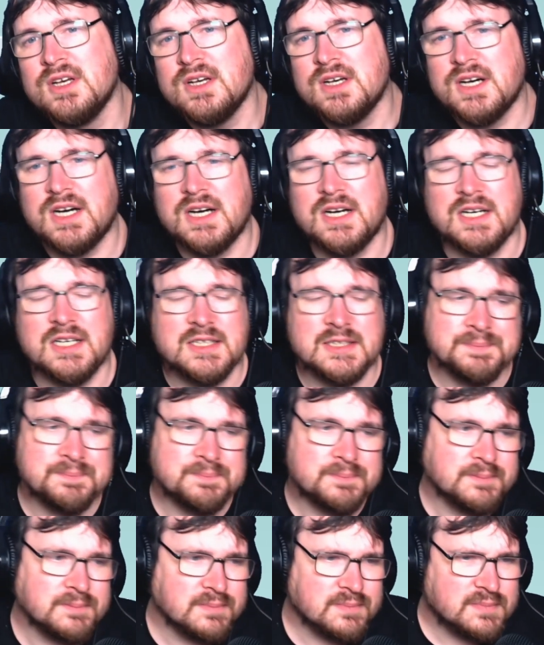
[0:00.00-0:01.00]

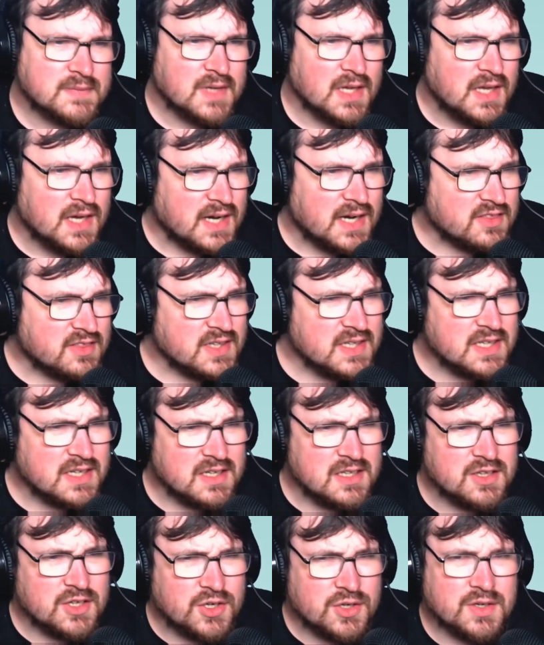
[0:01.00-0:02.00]
Um, I think a
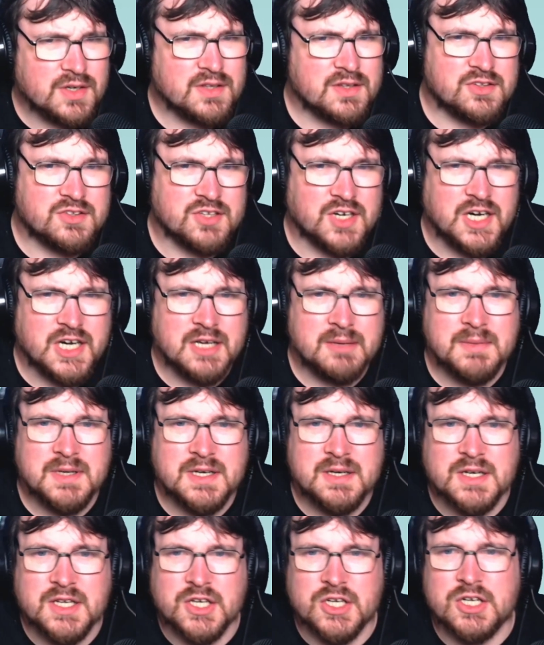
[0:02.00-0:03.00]
lot of the time there
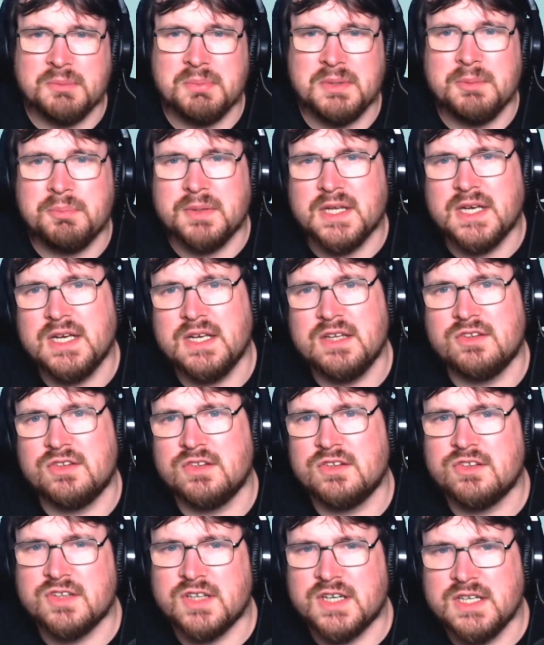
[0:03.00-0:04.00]
are gonna be players that
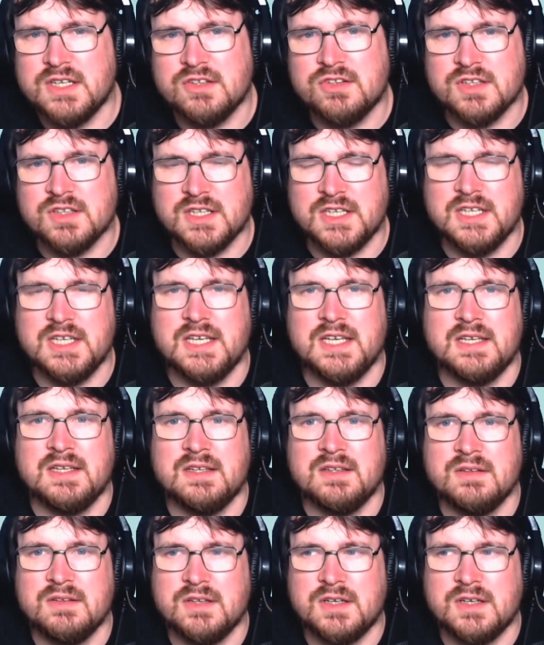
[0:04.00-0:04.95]
stylistically